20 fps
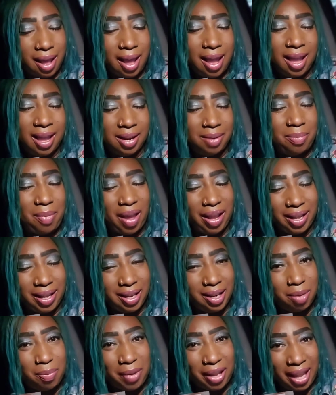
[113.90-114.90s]
and Mike
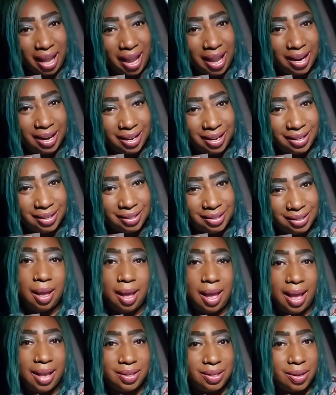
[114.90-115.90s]
and the Mechanics,
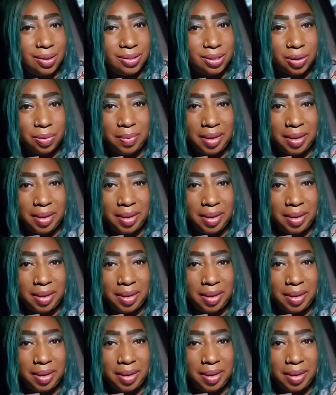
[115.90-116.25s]
has also